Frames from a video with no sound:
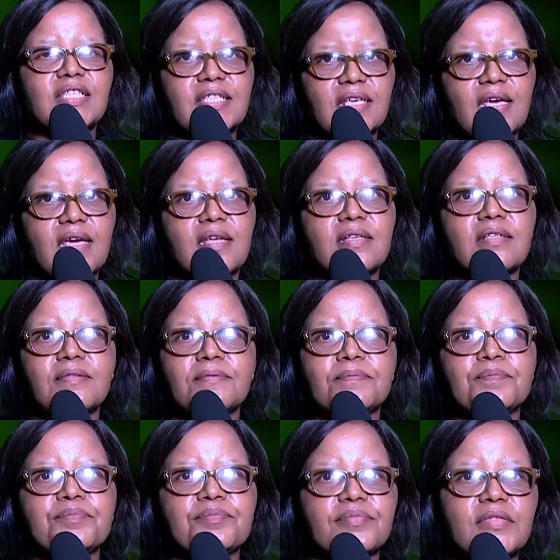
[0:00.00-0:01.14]
scan,
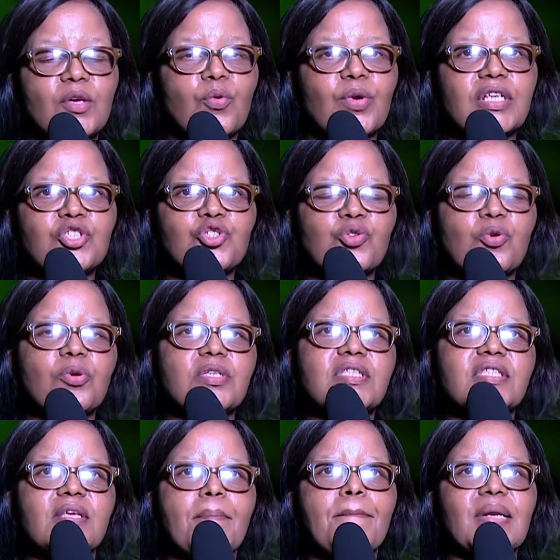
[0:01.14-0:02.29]
they were so
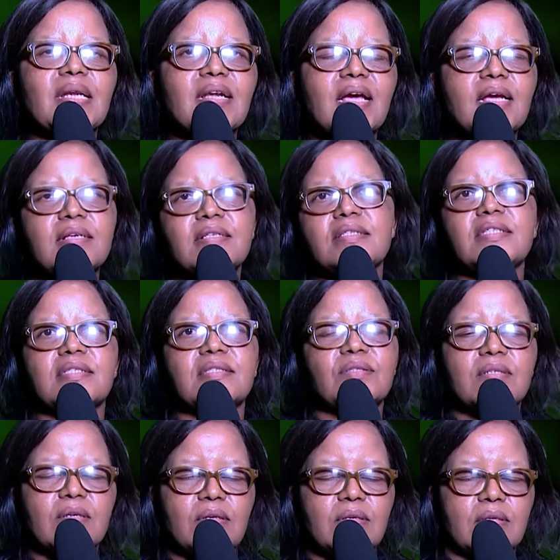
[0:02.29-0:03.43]

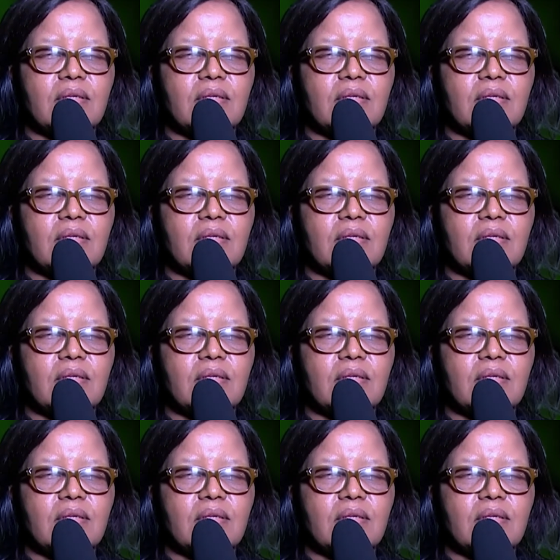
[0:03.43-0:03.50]
surprised